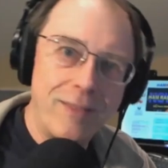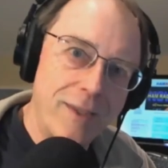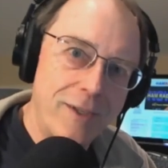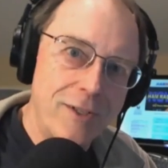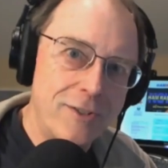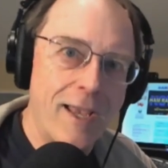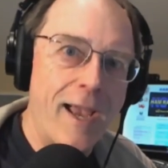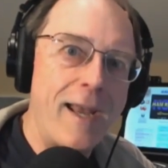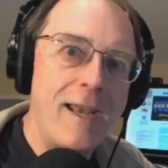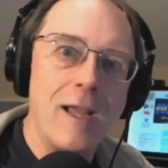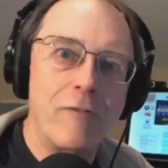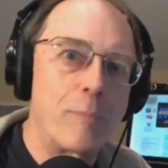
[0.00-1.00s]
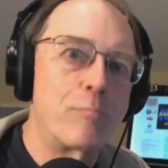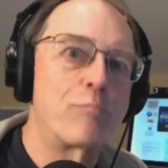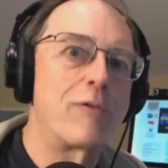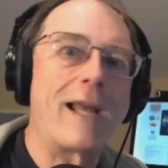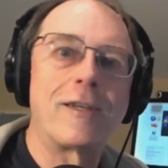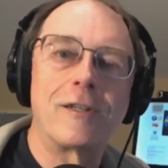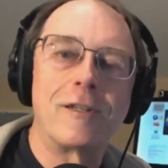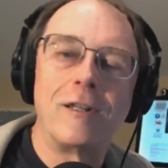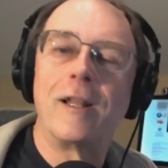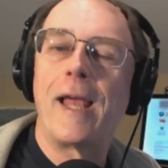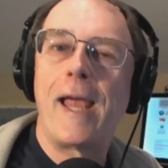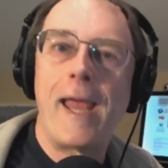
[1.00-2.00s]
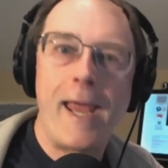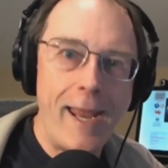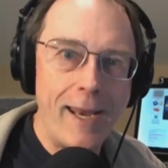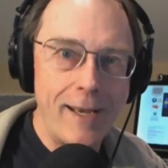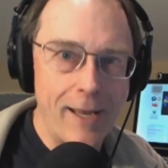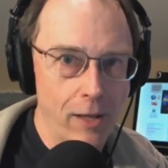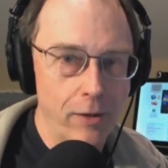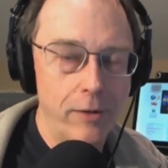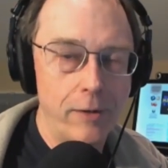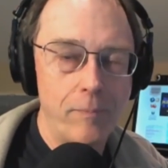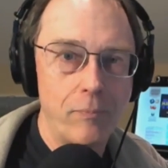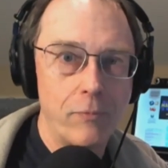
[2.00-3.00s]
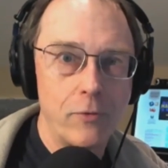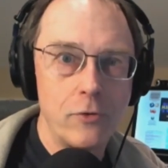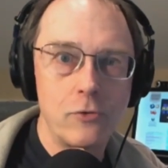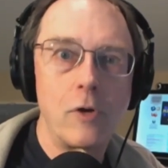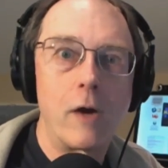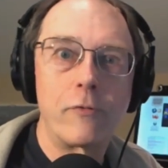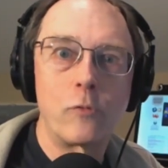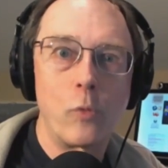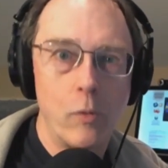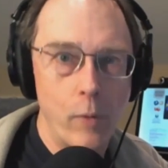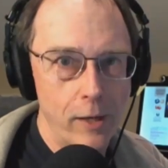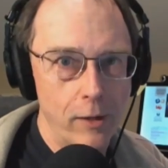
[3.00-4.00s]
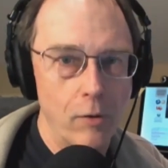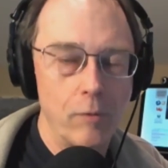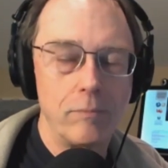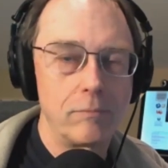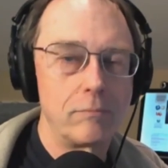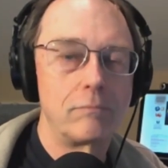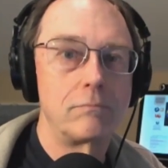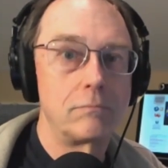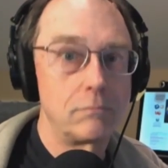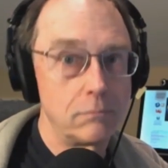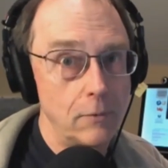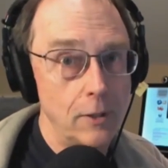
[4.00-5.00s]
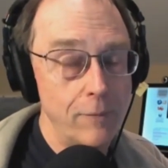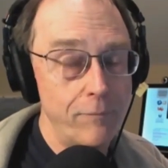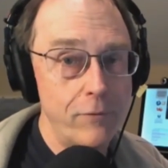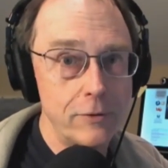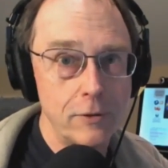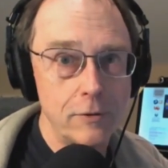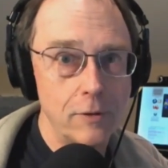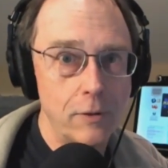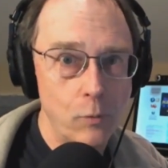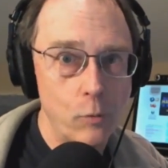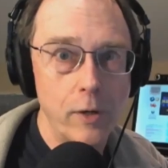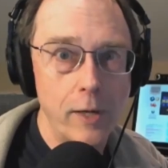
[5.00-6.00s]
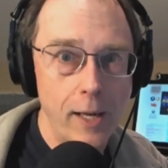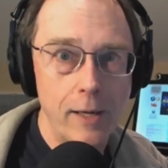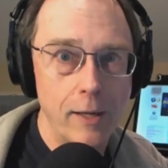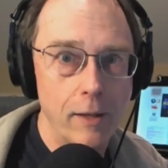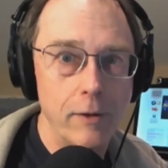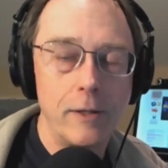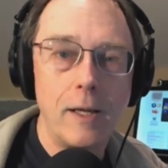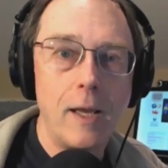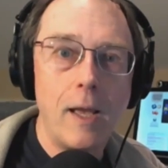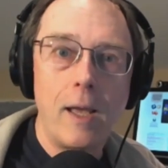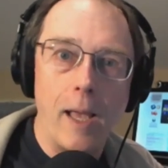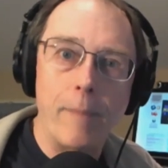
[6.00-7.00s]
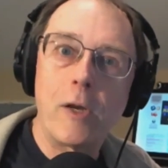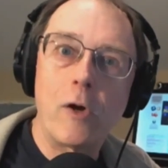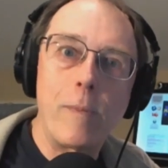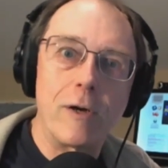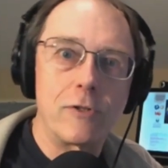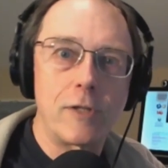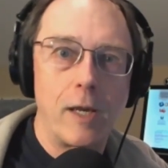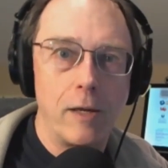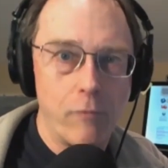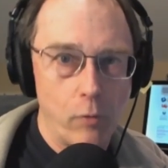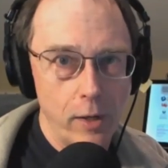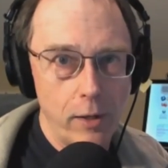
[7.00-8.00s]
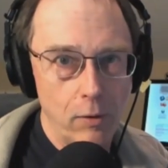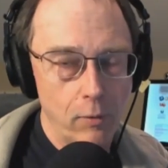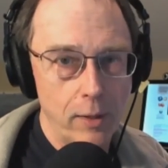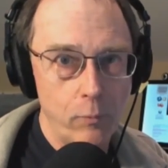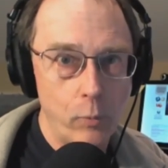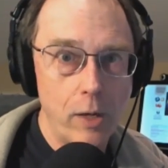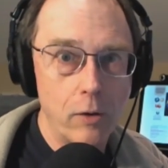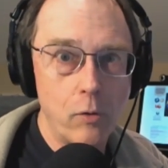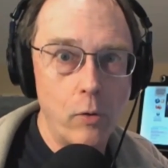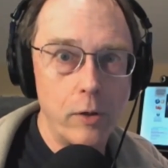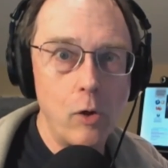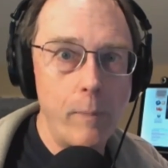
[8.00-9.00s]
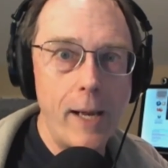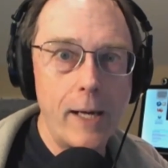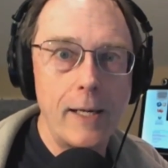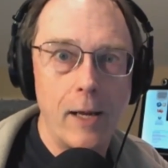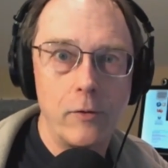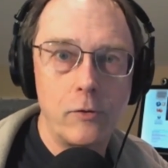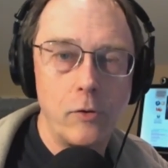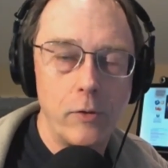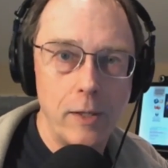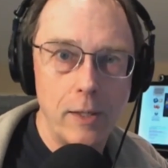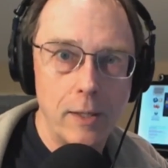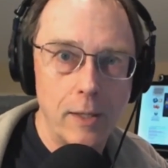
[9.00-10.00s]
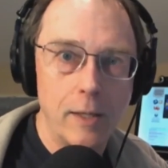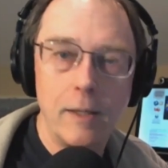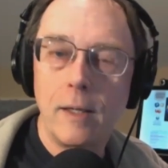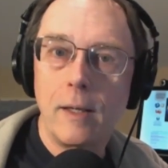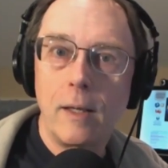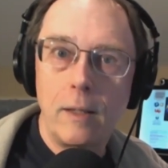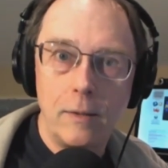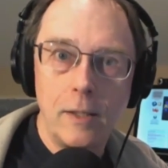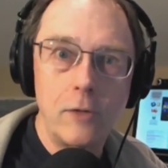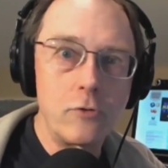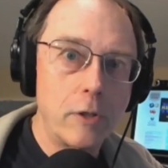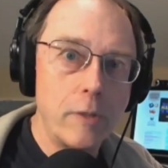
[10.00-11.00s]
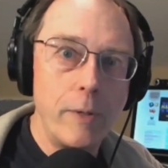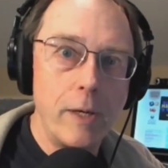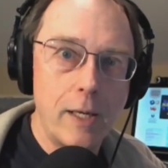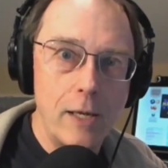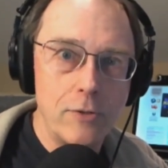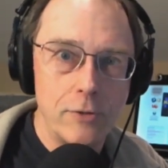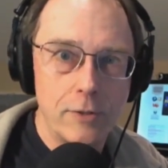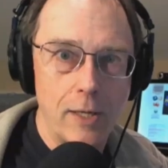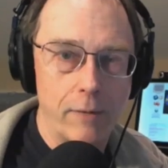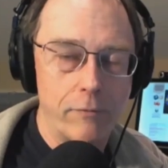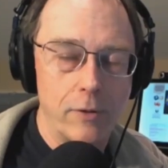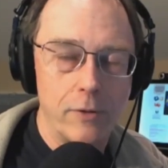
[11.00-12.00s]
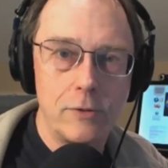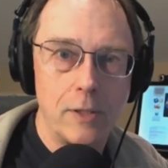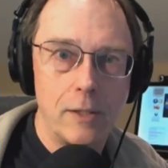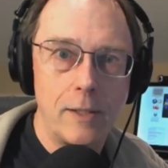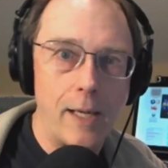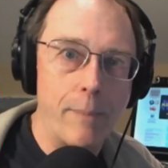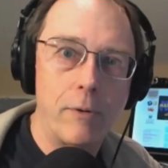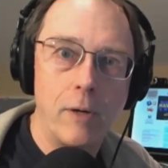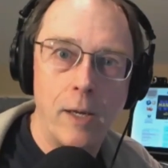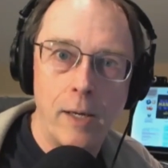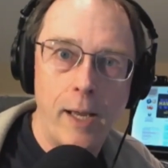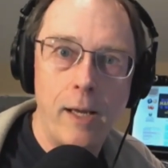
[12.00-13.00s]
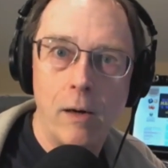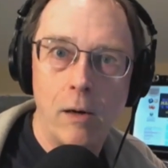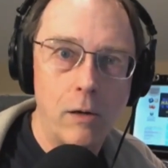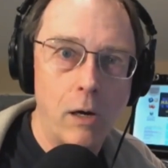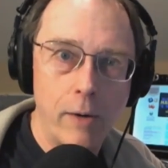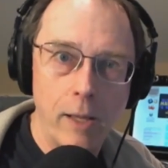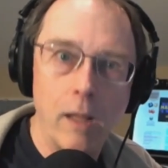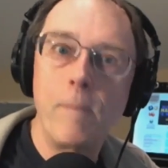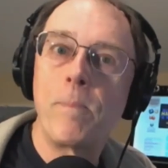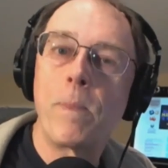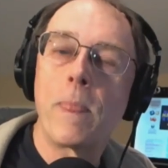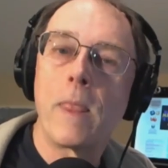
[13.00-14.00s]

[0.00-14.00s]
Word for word: The Design of a Practical Handheld Software Radio. Emphasis on the word handheld. I'm Gary Pearce, Scan 4AQ, and we are going to go back down to the uh, Digital Communications Conference, uh, TAPR and ARRL,